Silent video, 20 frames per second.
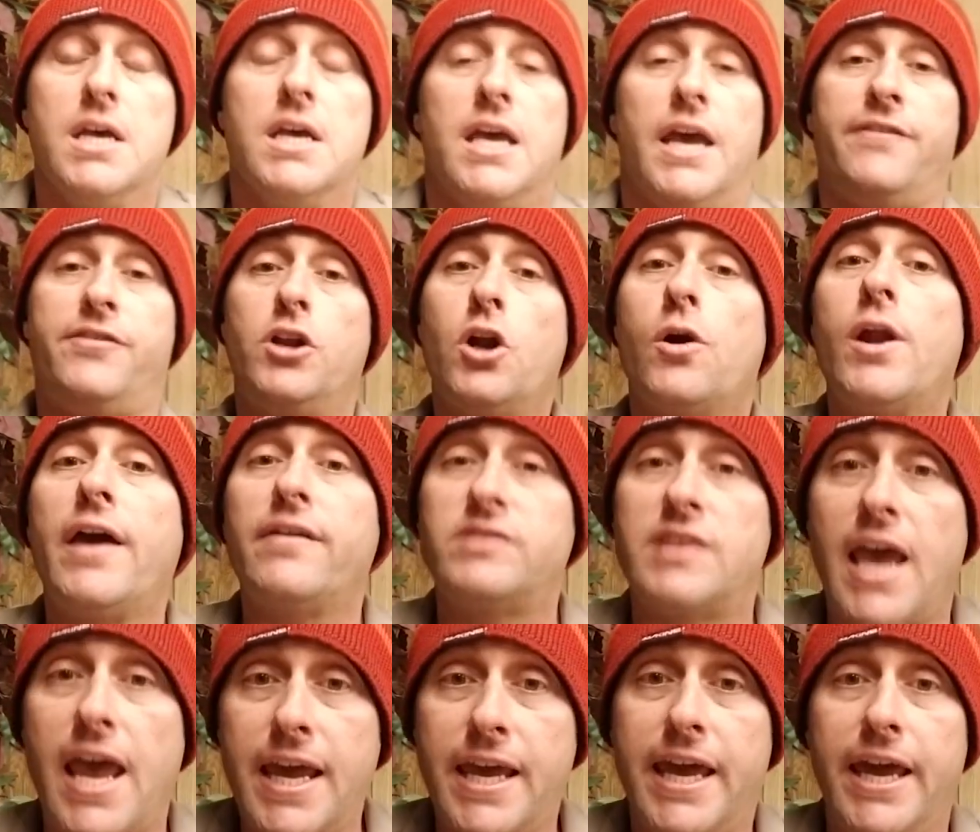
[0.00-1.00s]
If you don't have
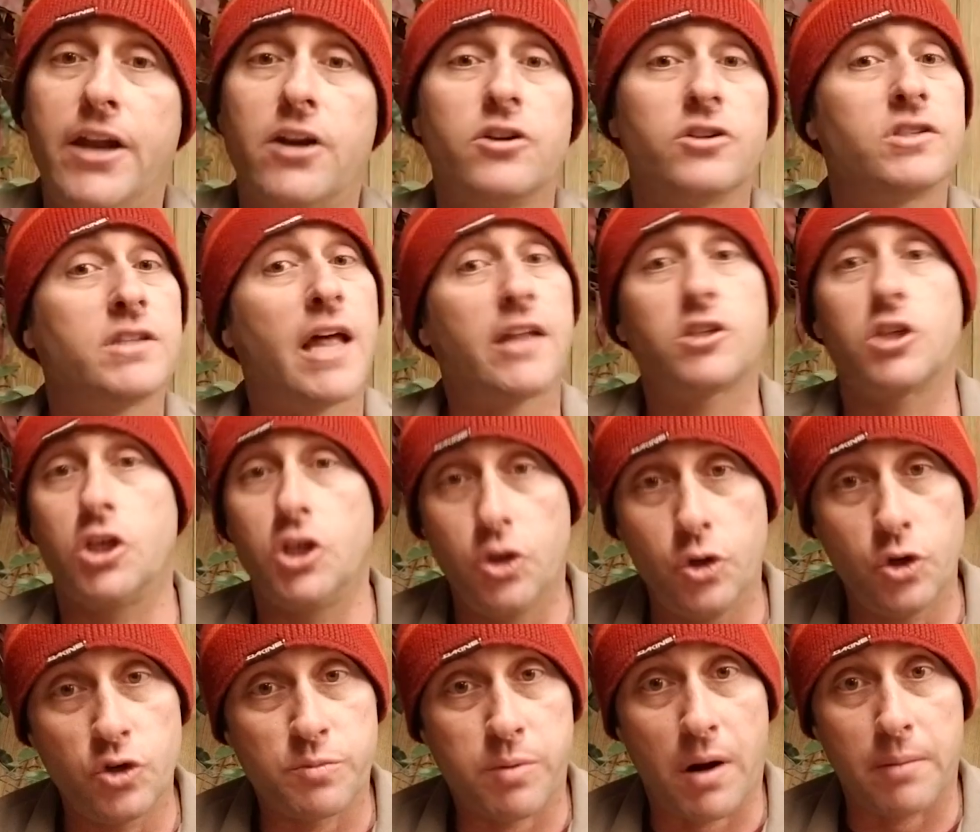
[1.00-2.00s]
tank heaters, that's a
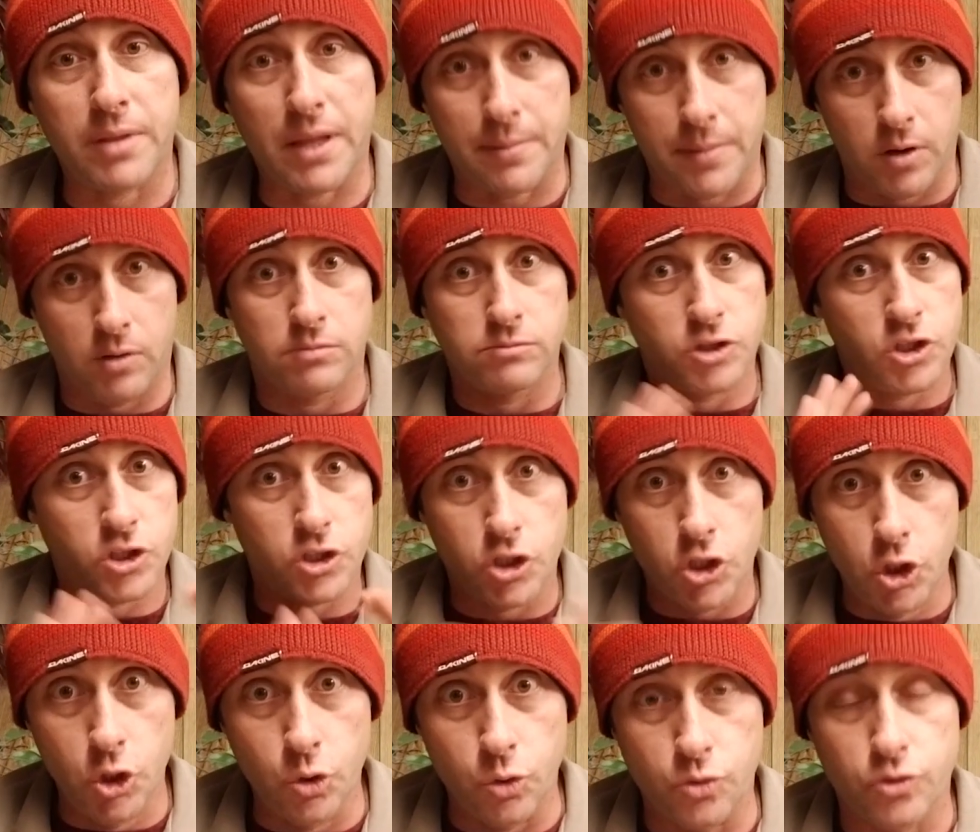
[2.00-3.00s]
huge problemo. Just
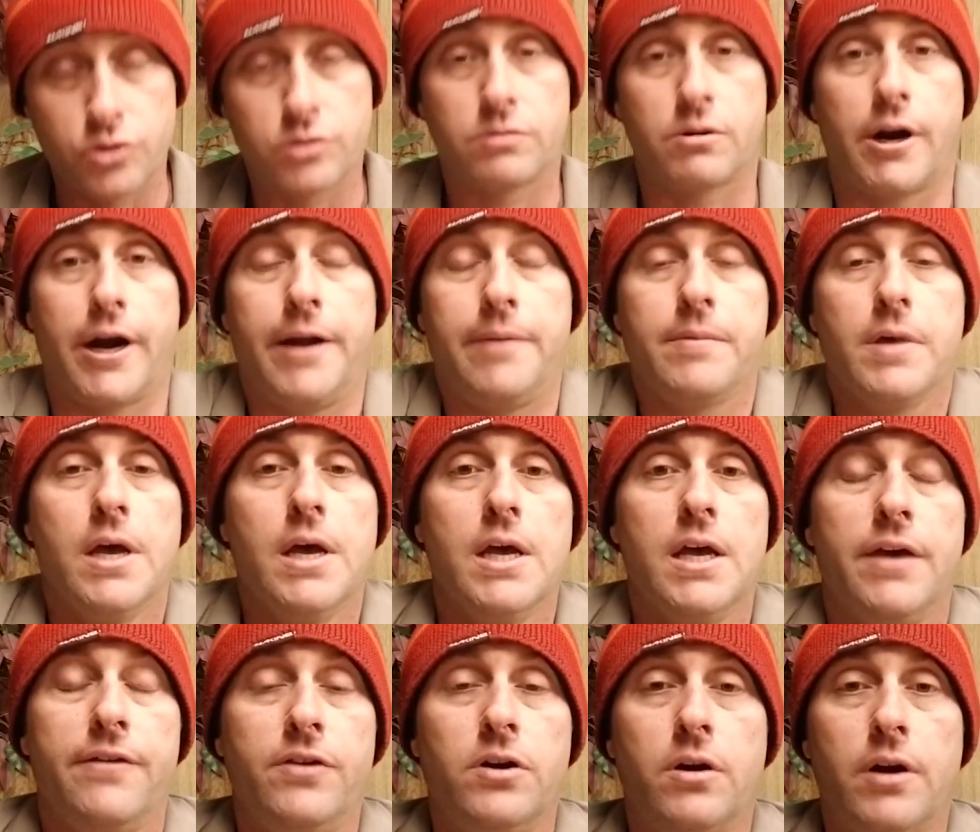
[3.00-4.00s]
huge, right?
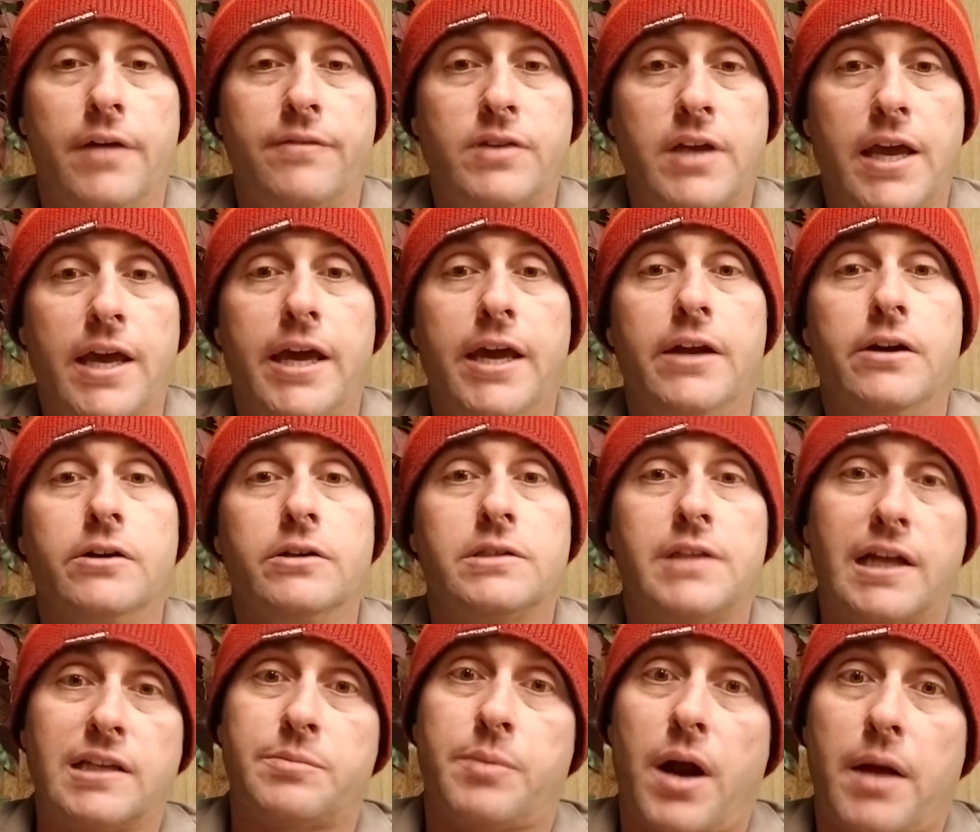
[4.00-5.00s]
If you don't have tank heaters,
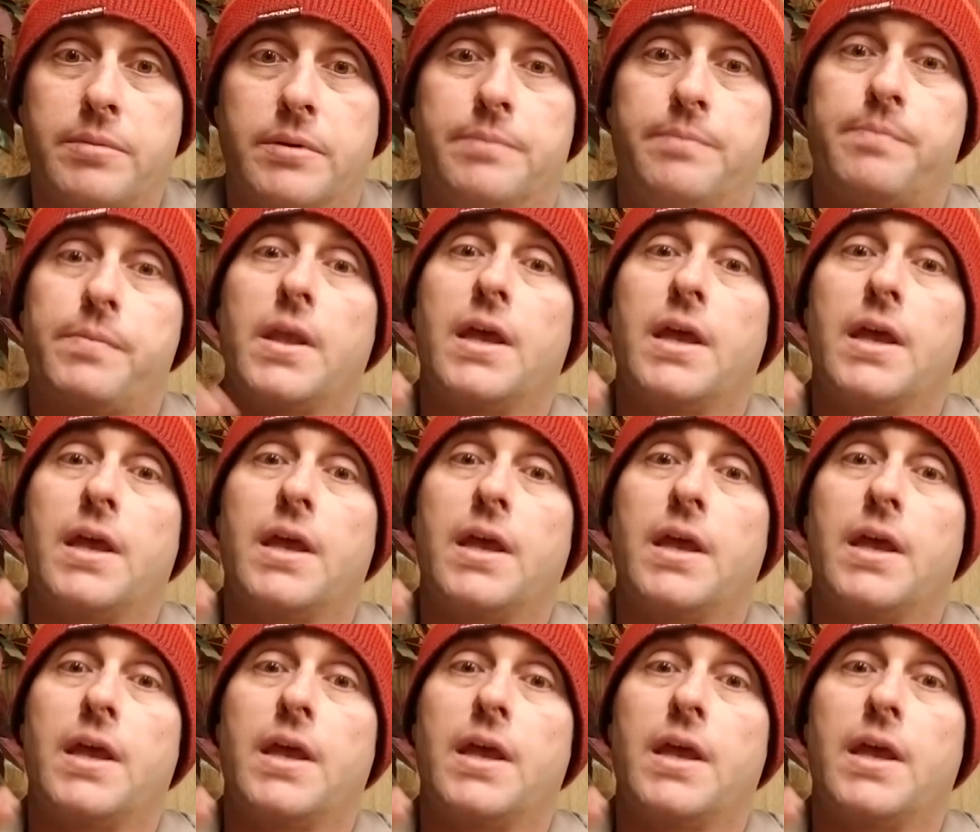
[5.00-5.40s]
that's a problem.